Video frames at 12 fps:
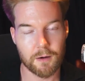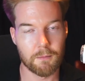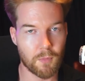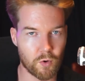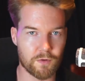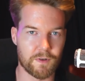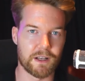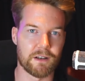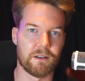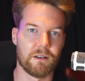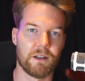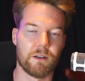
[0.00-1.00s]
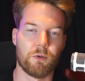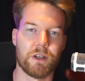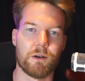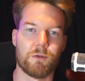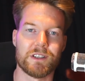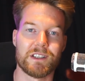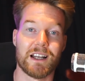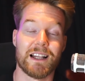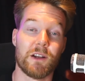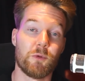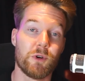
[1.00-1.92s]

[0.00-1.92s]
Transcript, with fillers: motivated in the way that we sell and